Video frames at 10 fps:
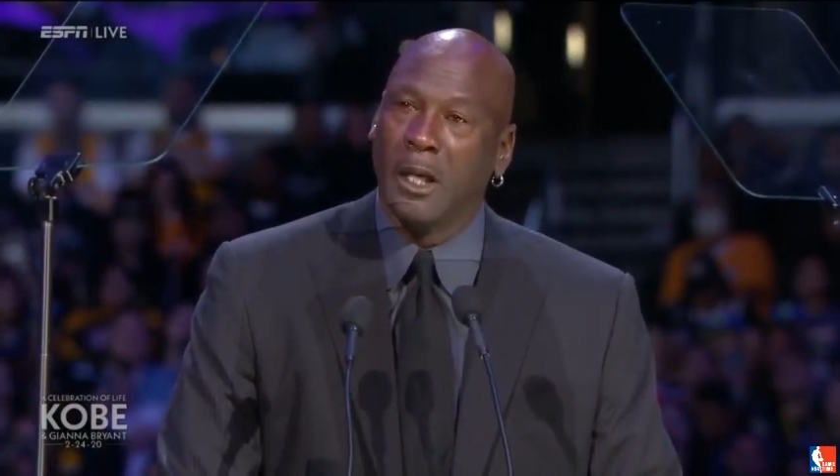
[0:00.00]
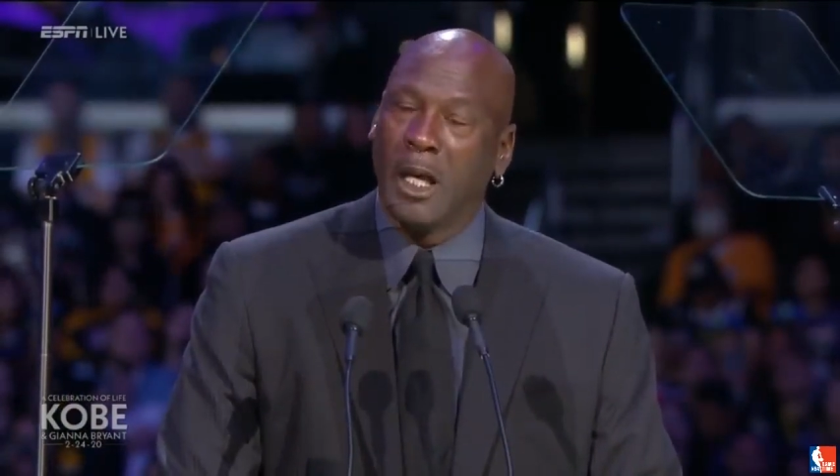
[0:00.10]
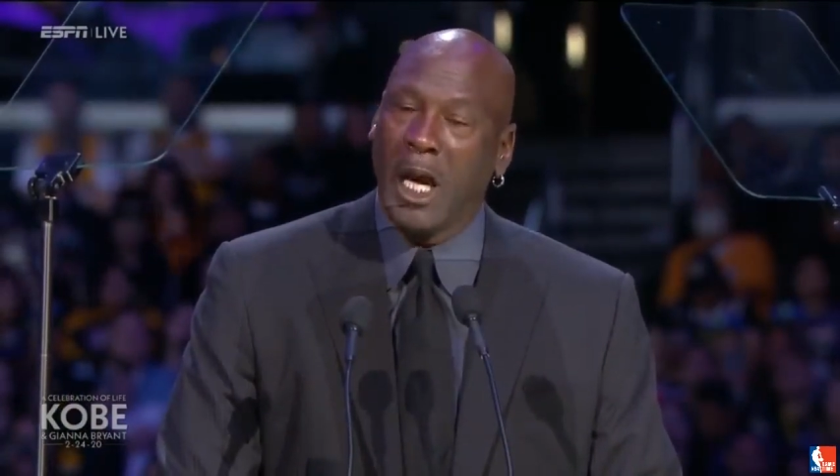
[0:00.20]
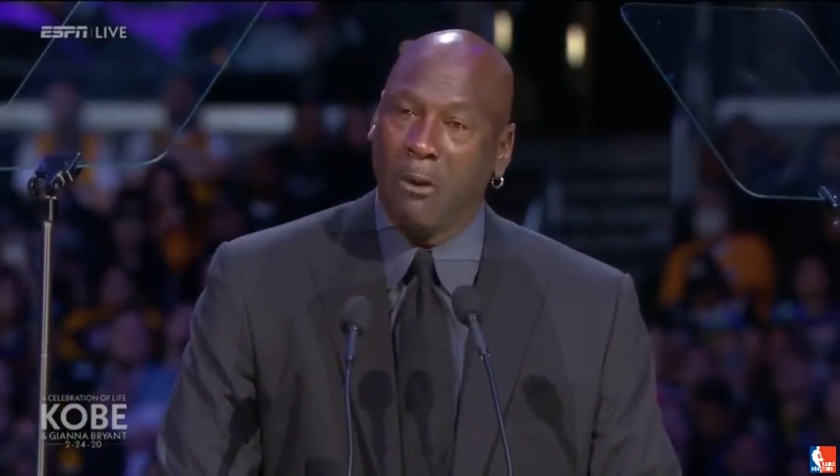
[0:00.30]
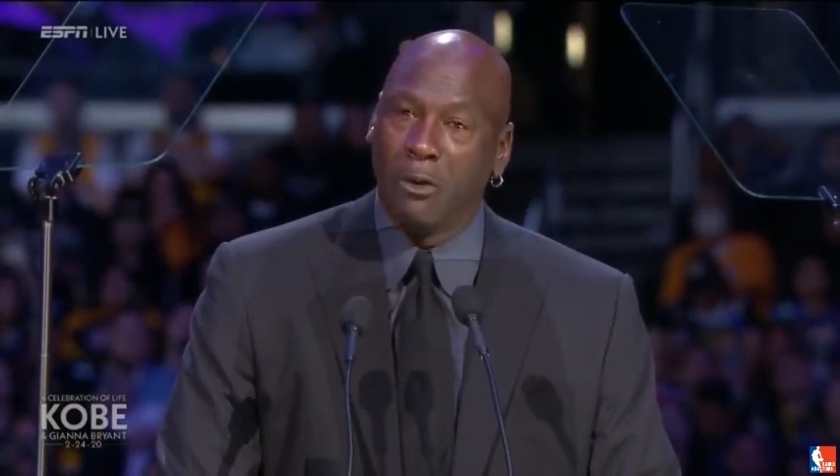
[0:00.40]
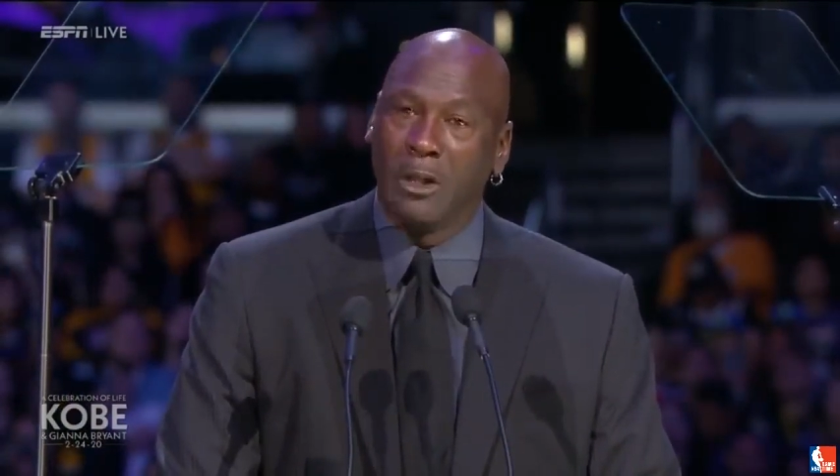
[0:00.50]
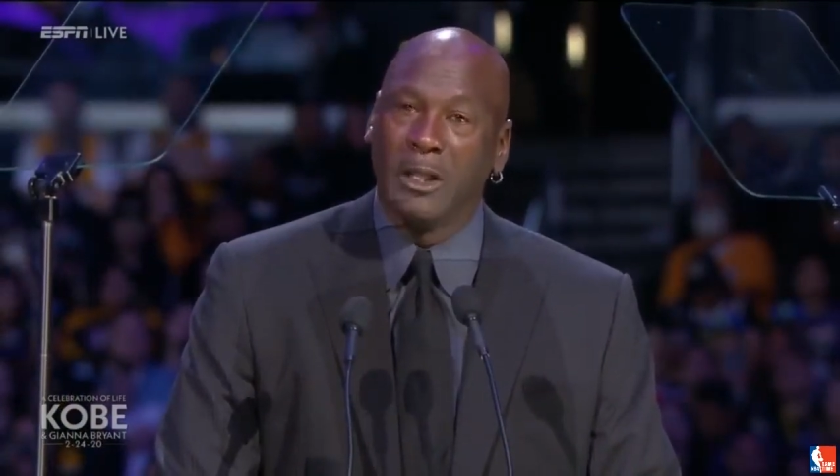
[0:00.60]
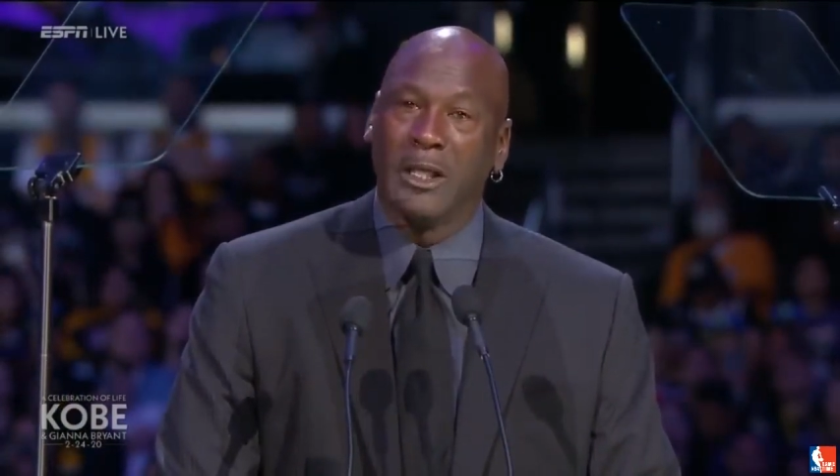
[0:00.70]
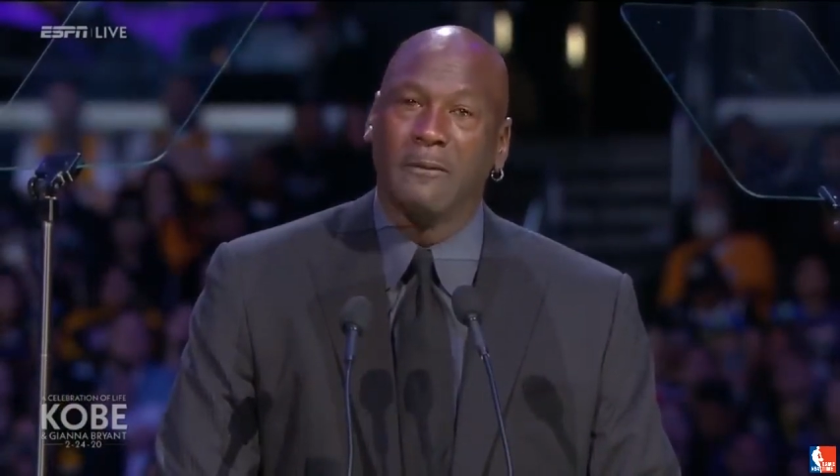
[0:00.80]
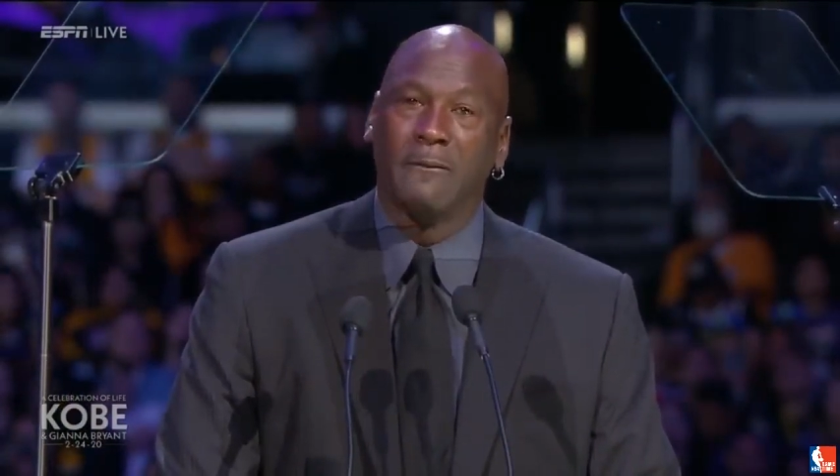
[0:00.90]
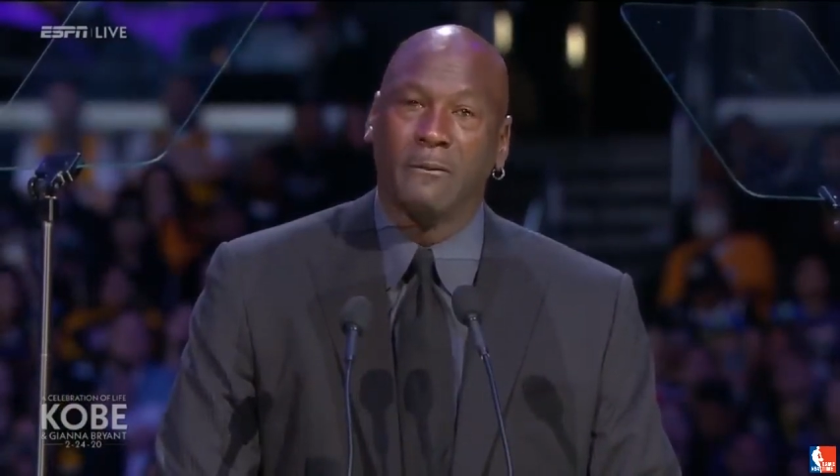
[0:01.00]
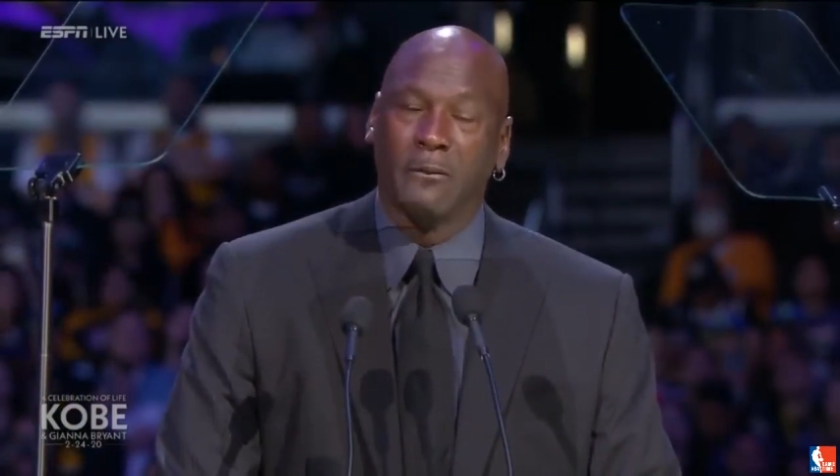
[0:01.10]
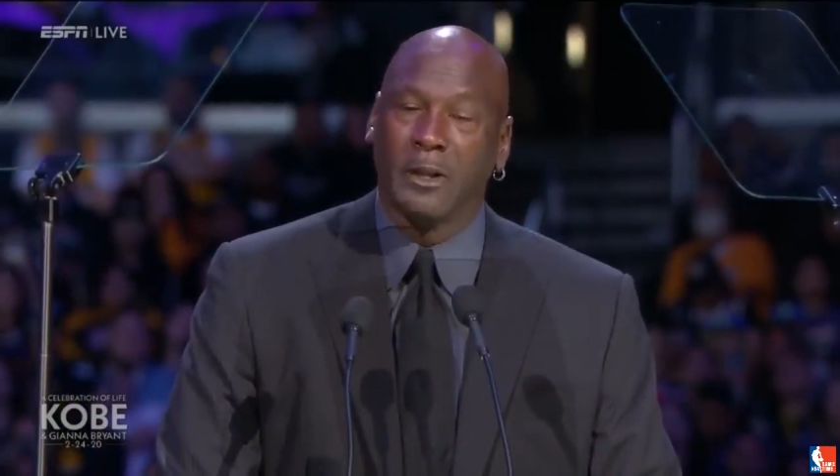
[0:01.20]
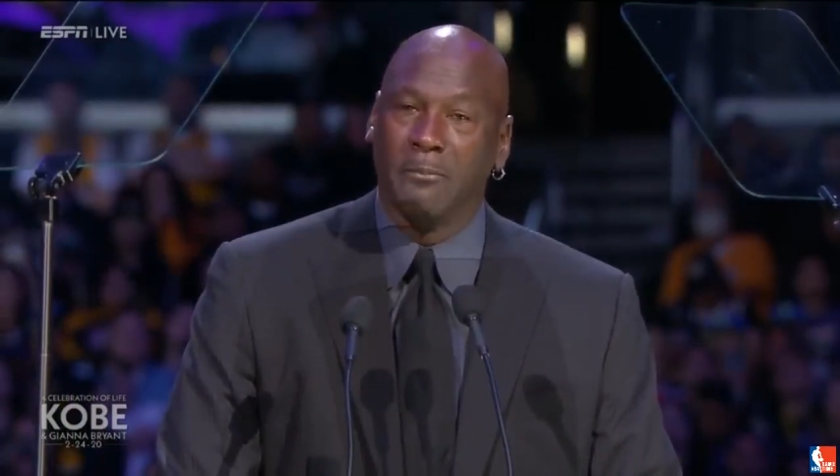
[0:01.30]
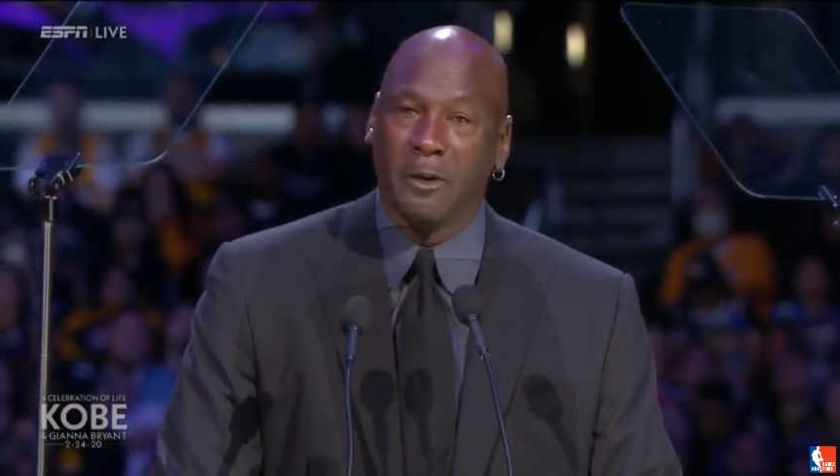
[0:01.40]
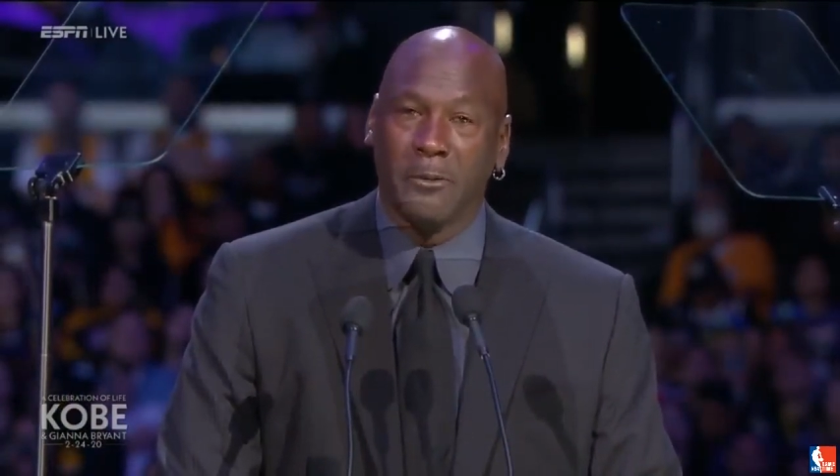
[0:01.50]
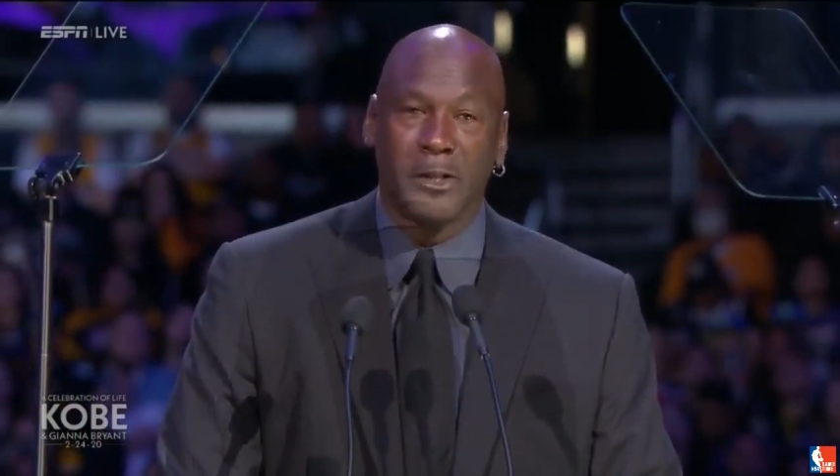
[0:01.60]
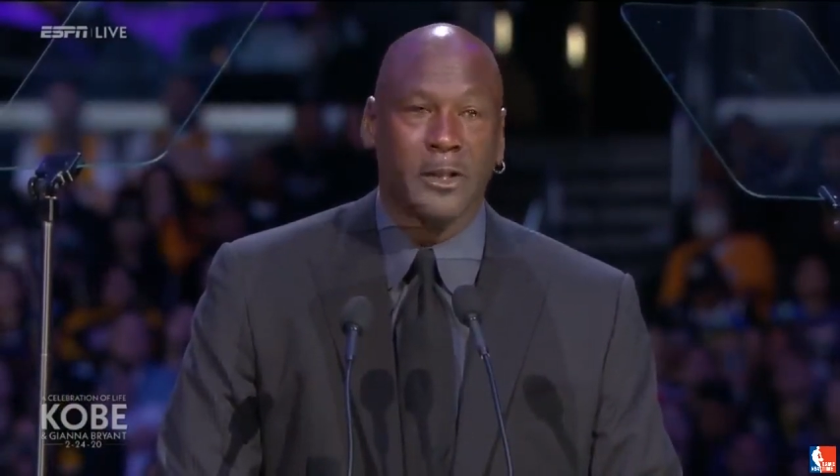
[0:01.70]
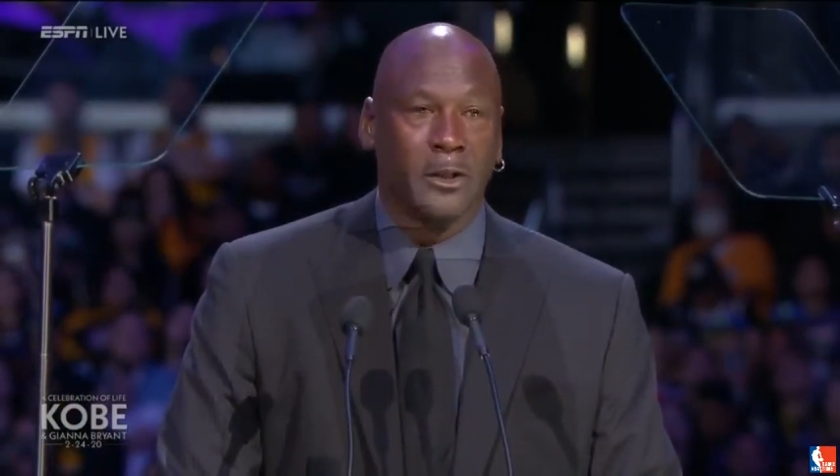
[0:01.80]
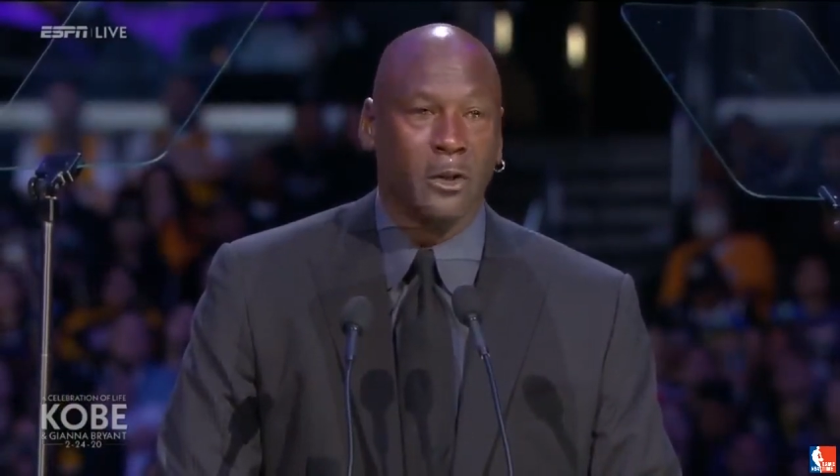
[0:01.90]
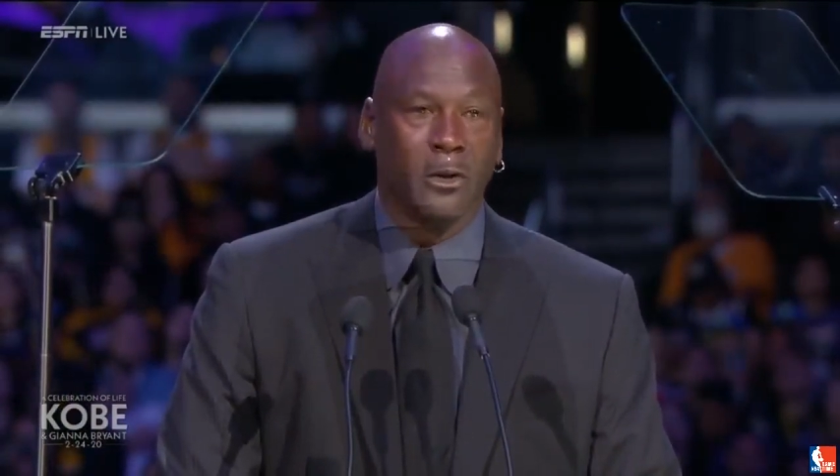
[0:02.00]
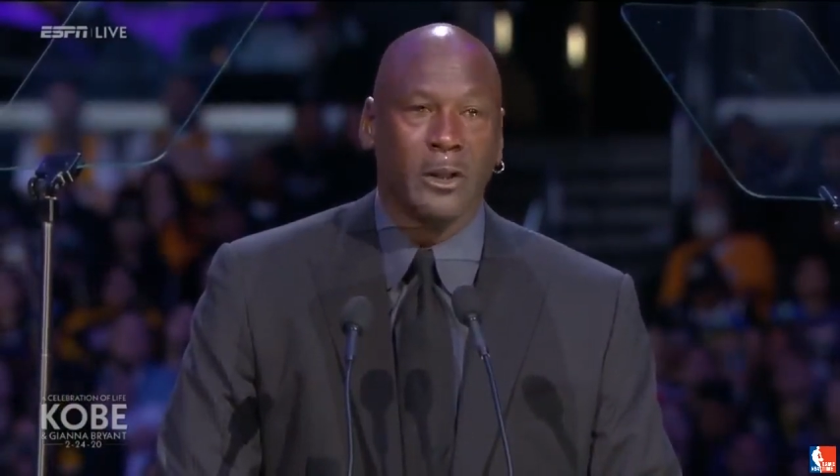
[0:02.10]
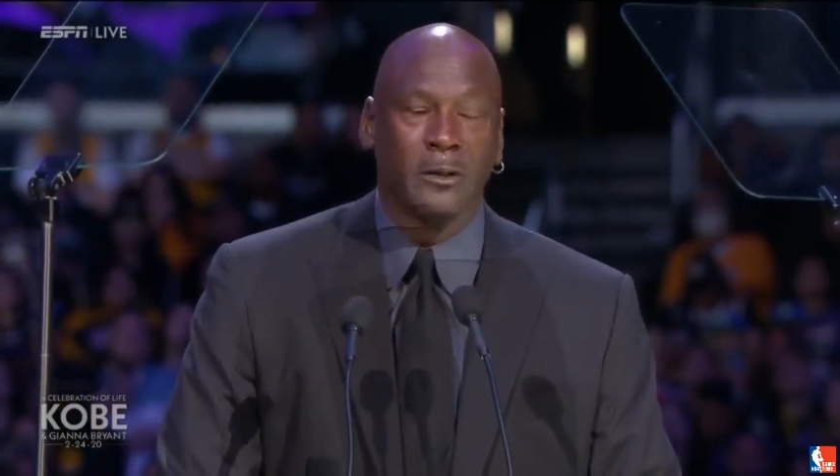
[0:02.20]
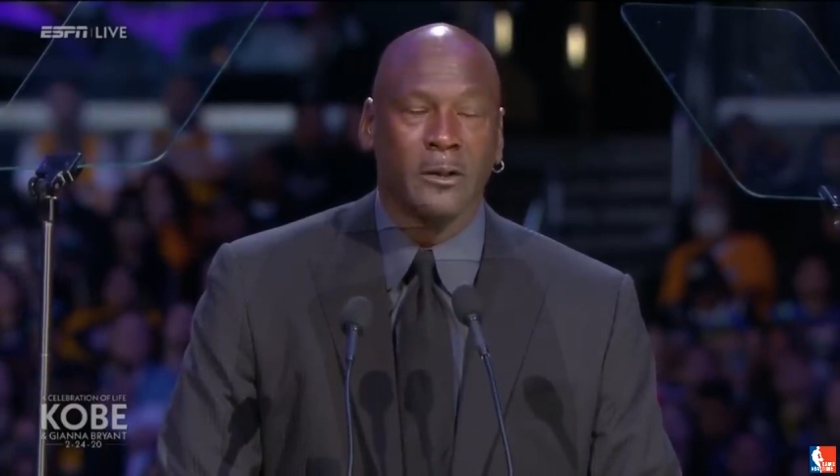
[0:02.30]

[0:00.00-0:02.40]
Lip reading: I will live with the memories of knowing